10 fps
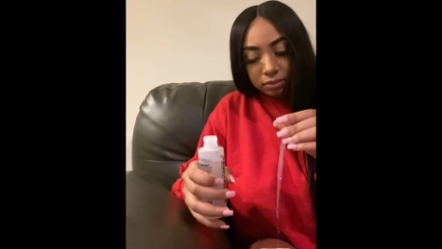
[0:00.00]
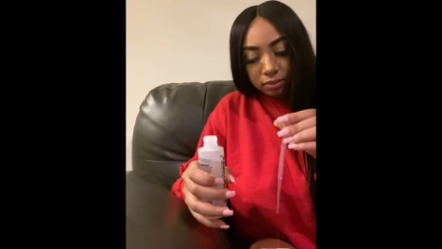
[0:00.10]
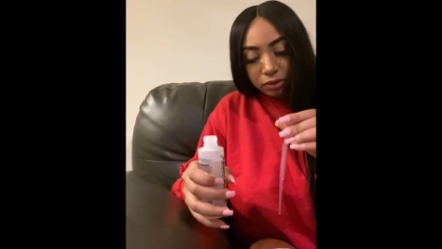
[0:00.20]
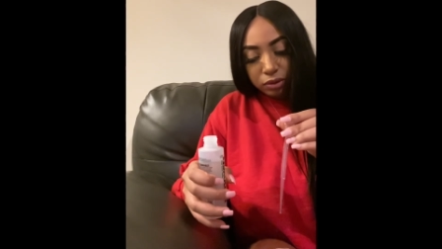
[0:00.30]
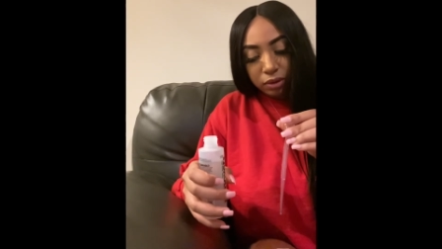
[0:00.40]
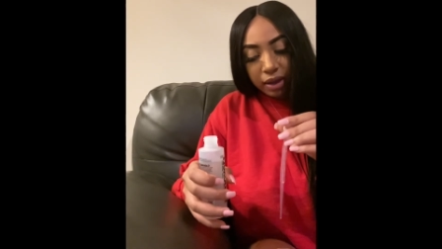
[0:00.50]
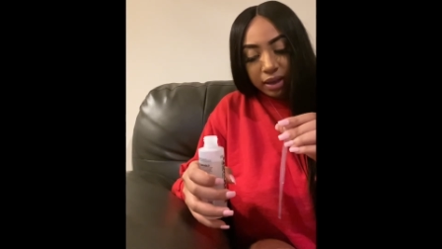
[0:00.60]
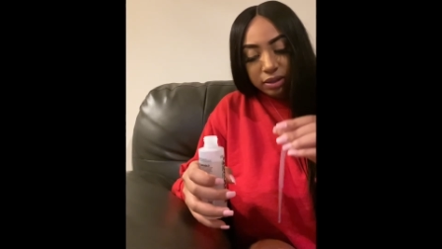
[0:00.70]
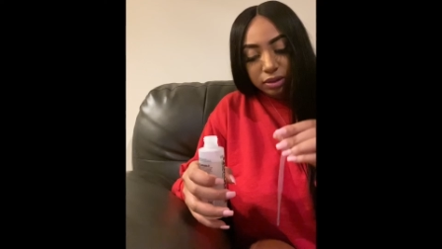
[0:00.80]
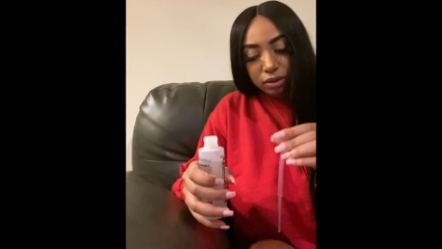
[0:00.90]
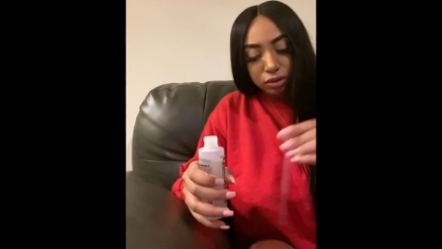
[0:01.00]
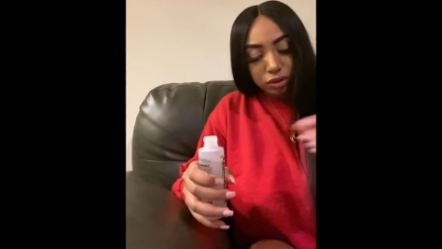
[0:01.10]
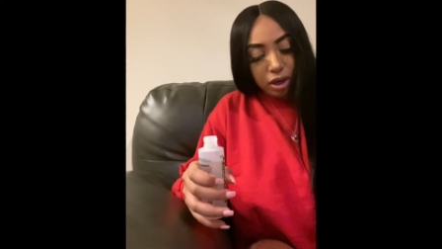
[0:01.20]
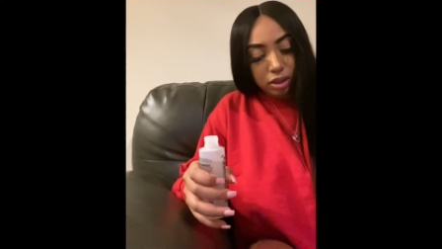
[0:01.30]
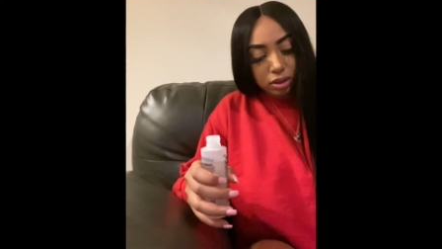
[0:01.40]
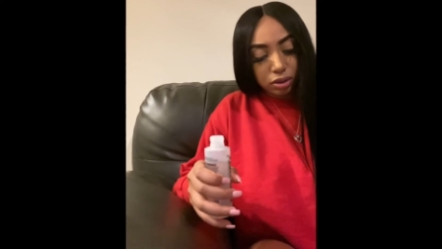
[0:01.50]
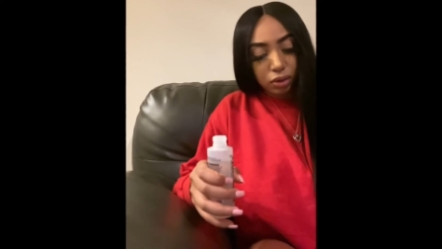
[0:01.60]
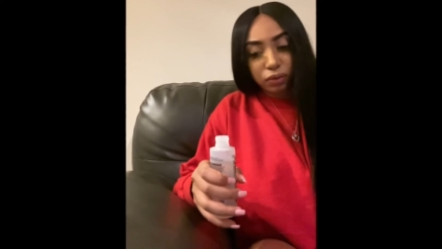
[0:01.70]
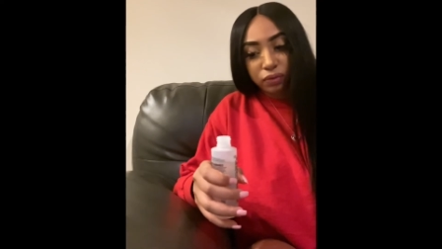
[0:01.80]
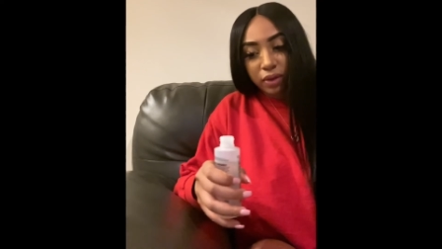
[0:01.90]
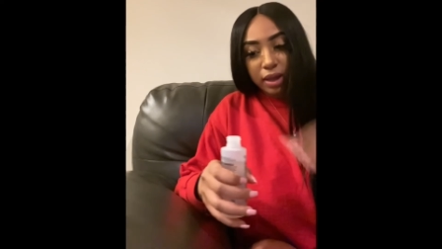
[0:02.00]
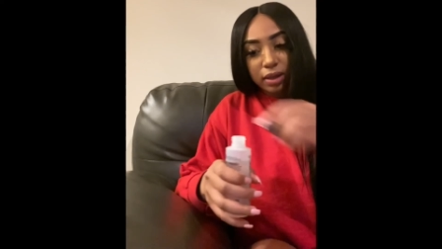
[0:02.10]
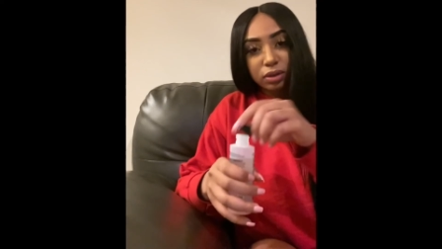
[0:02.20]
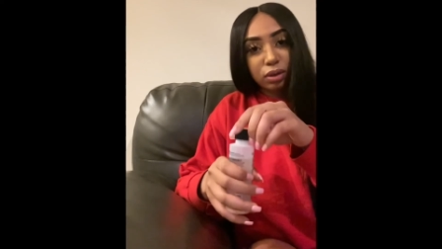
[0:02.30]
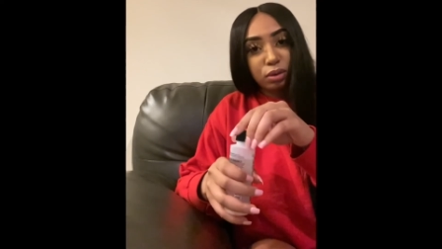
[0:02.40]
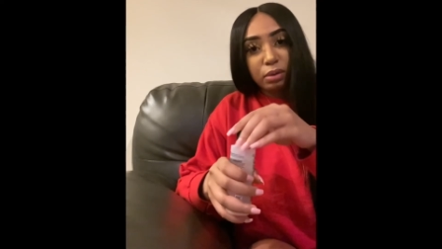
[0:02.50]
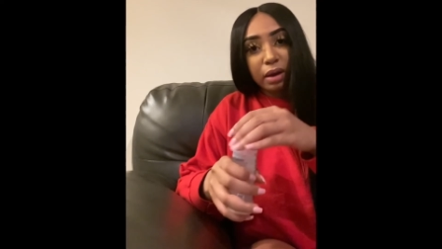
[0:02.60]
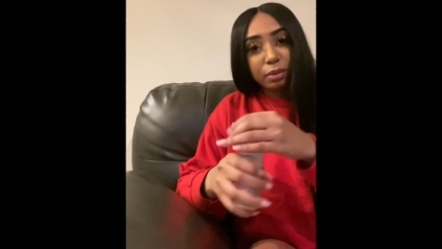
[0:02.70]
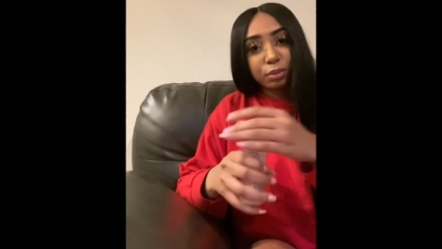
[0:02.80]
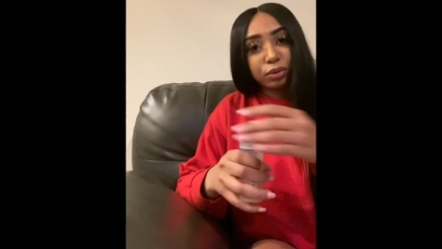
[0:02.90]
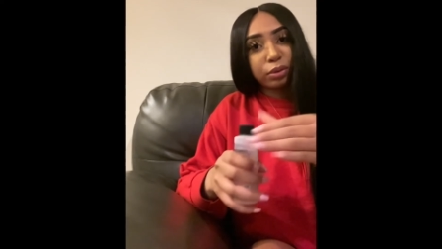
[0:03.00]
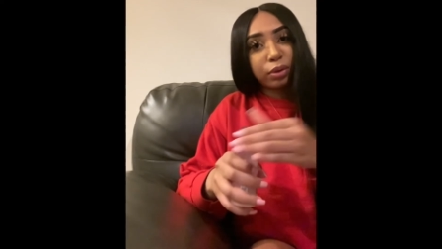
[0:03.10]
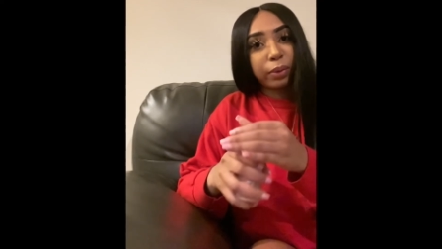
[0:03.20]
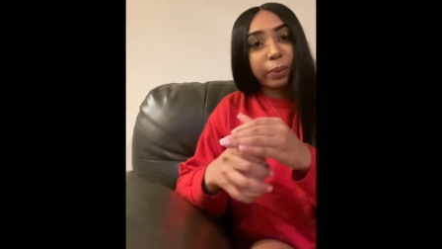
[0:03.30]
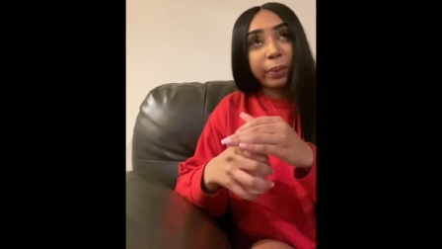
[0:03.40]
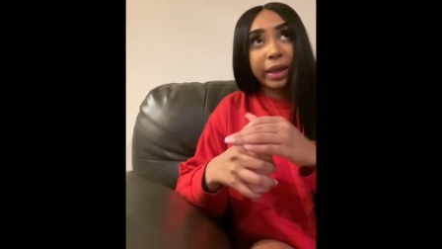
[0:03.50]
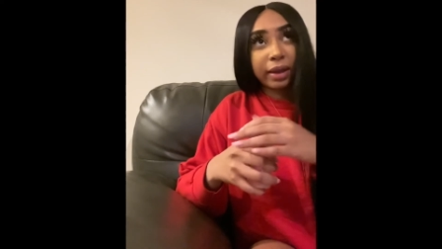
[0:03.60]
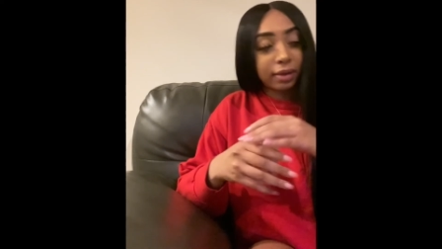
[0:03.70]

You know, acetone dries so fast, so you gotta move quick.